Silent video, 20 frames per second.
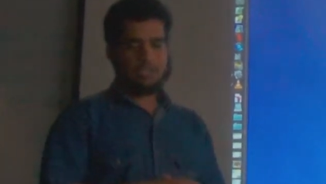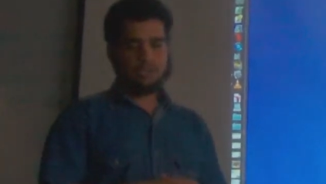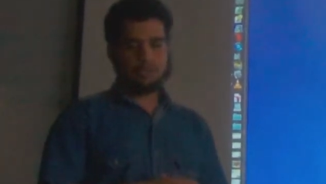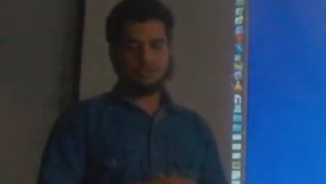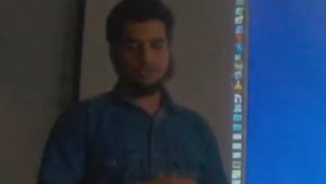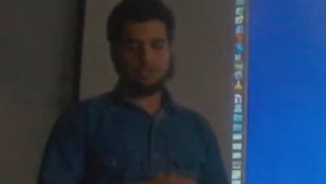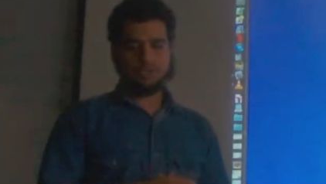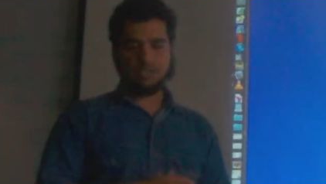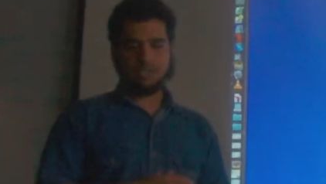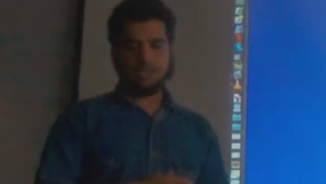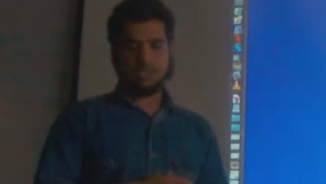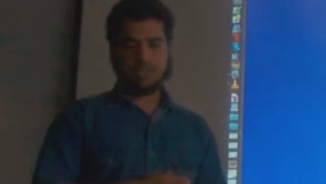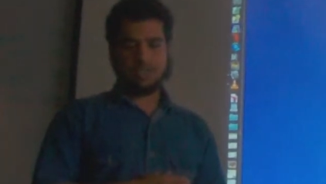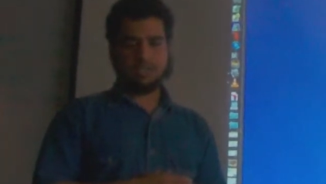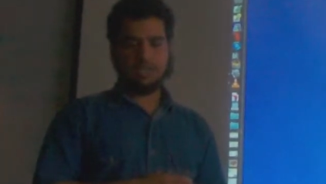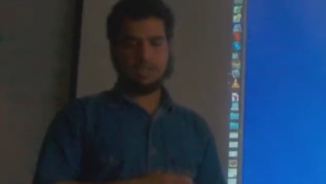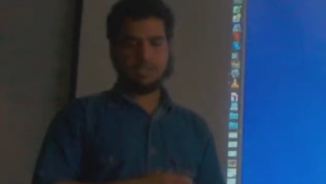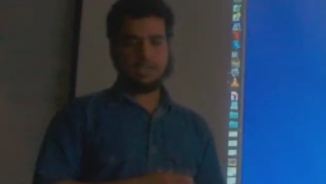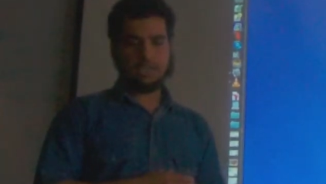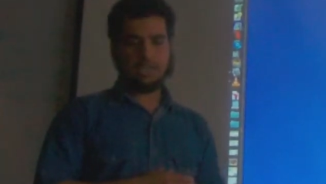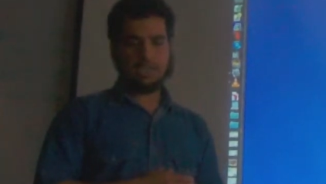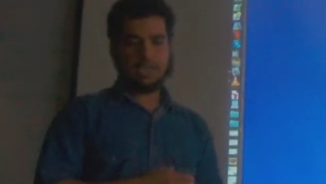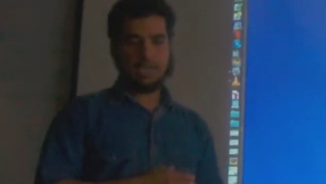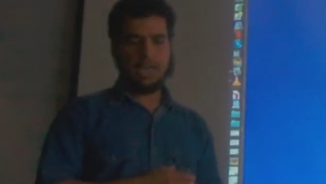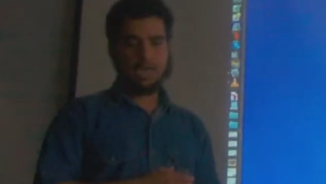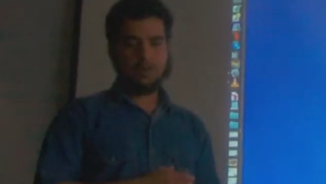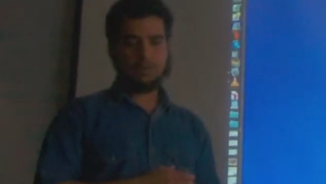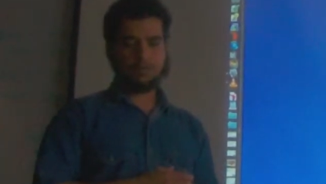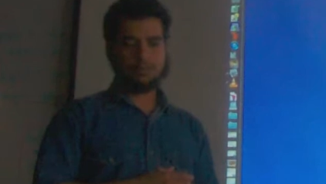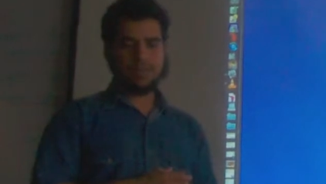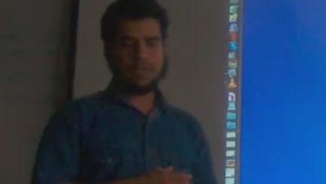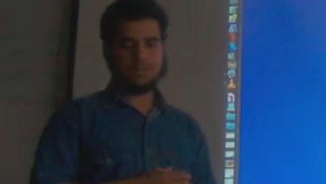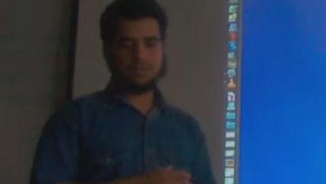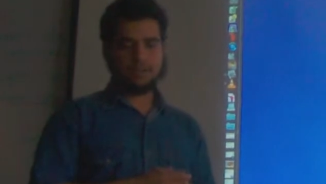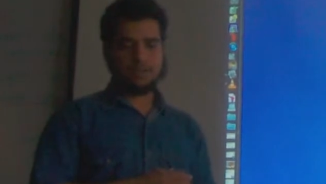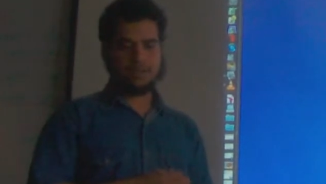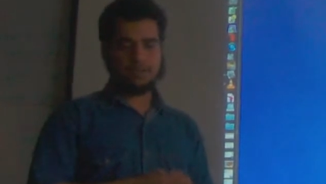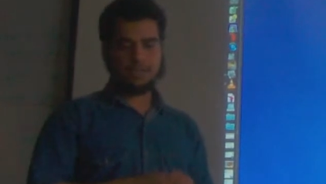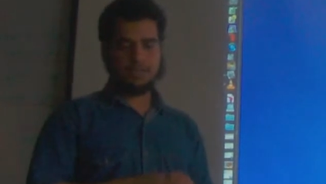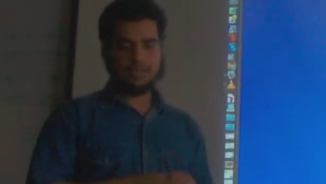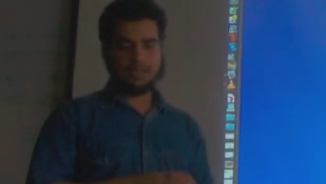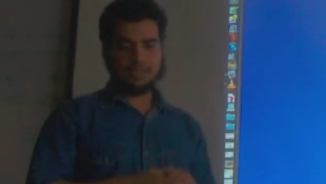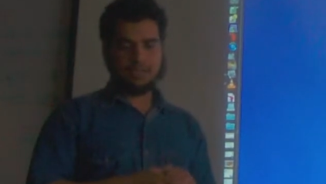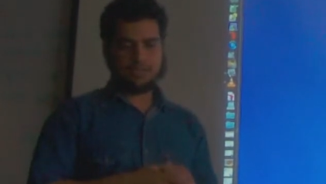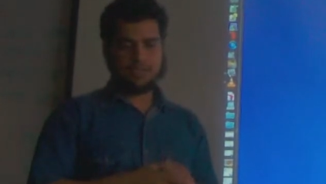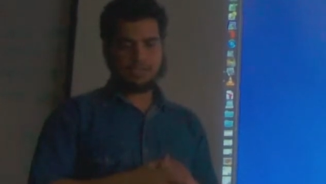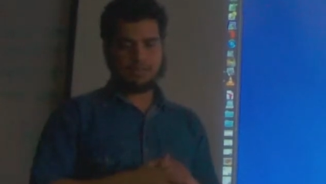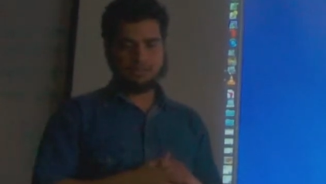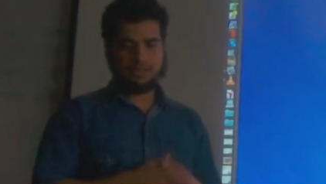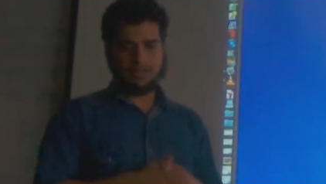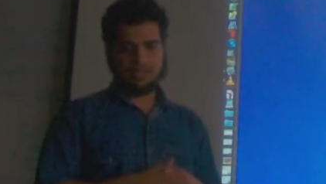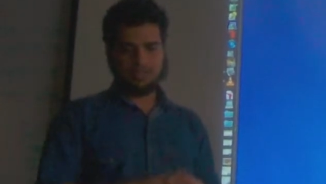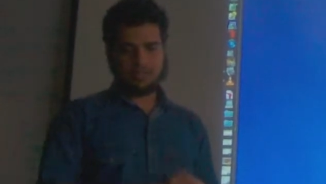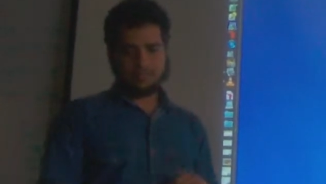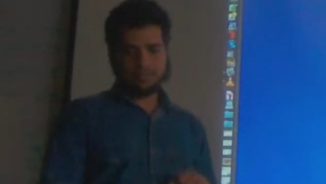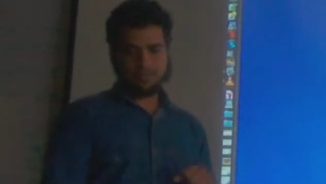on how paper is made.